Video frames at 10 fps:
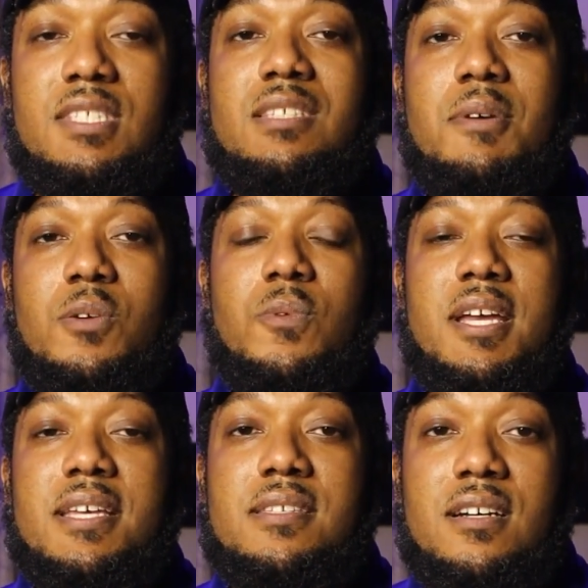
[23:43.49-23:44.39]
And some other
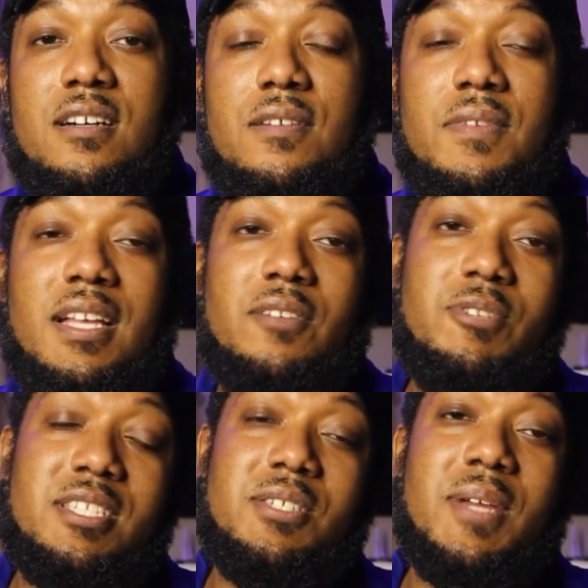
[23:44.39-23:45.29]
ways of
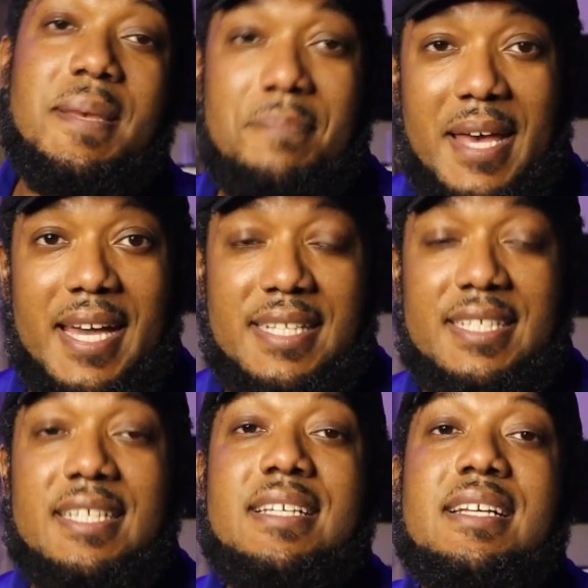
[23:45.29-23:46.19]
increasing your impact